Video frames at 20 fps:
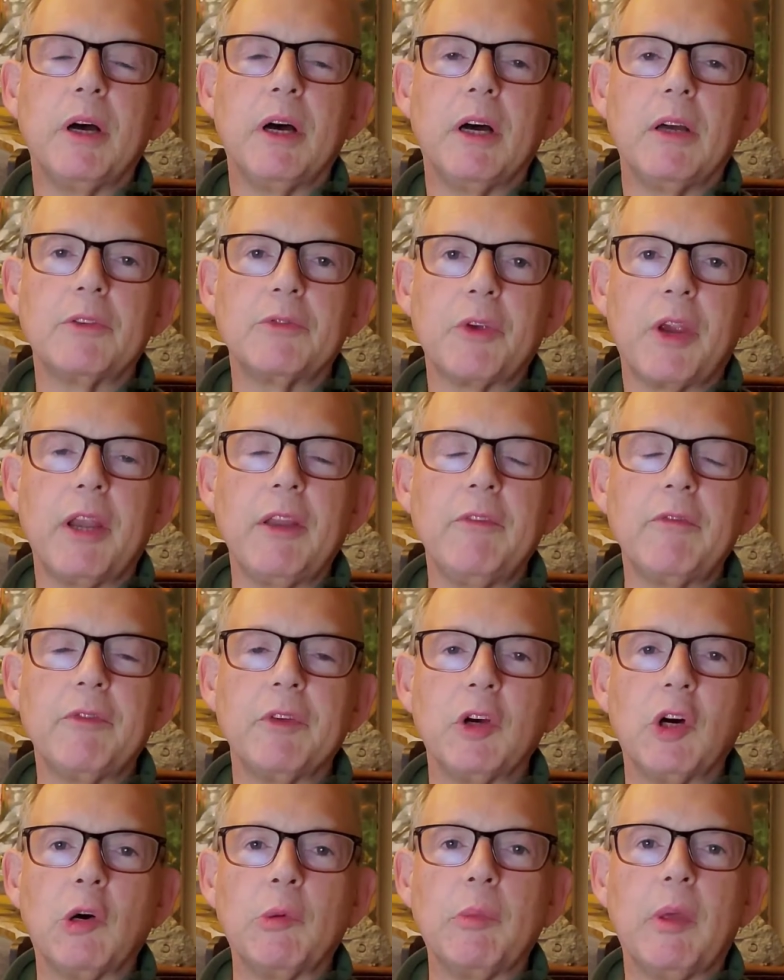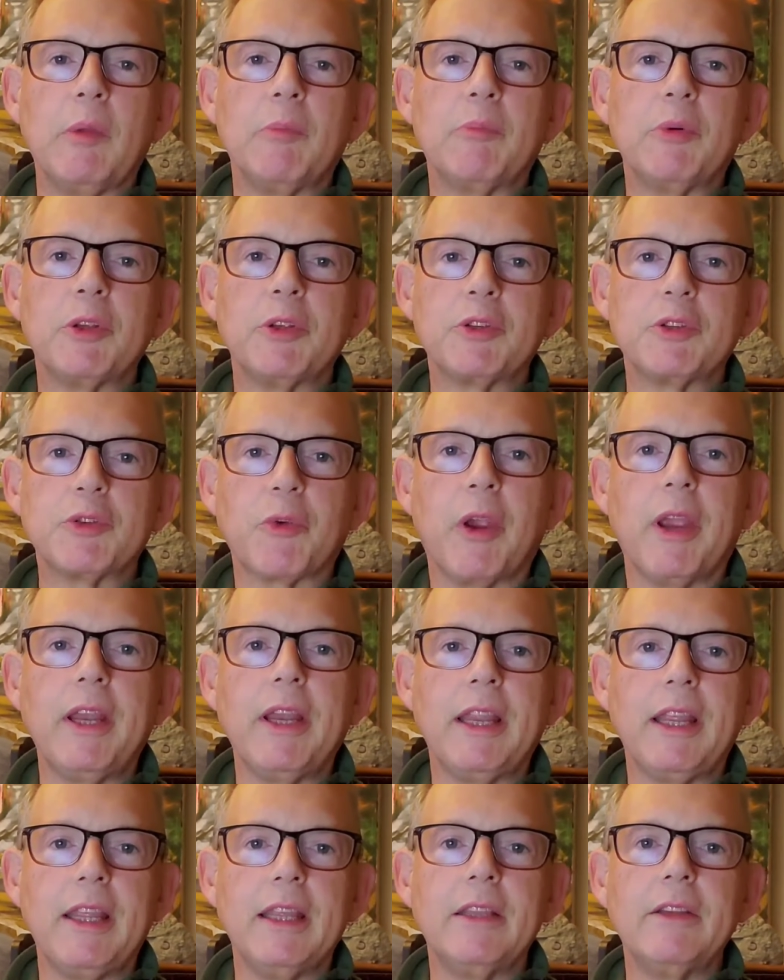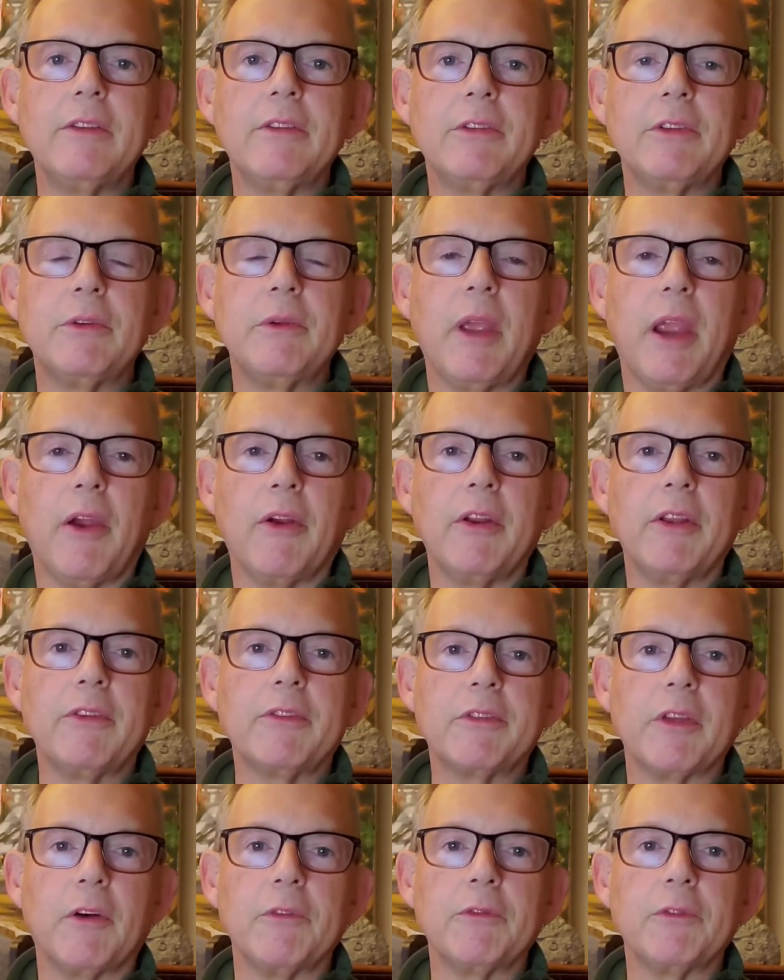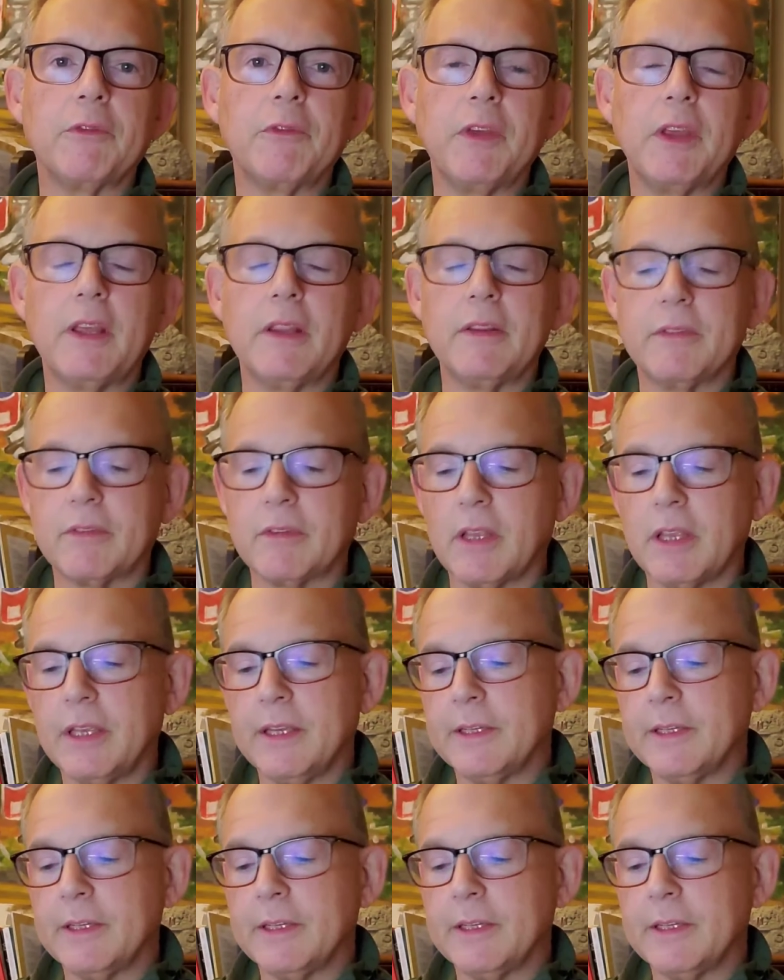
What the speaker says: training film and put straight into Heritage Self-Defense.